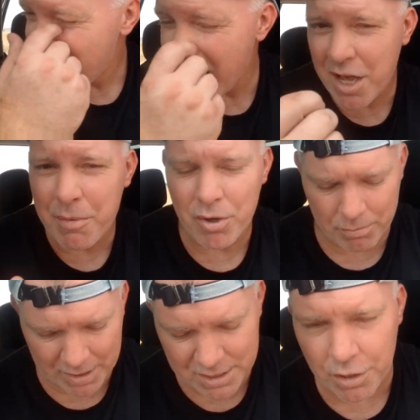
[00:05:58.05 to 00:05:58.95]
I can put
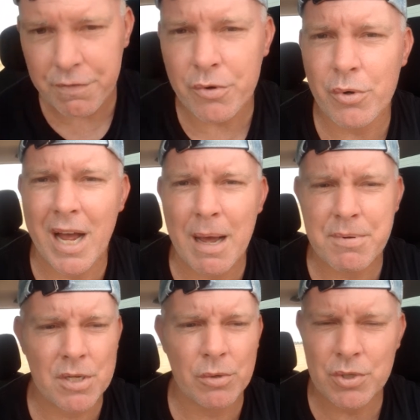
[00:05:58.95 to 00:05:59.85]
myself through
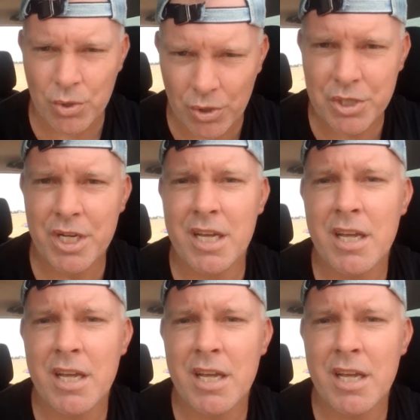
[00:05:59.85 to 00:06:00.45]
absolute torture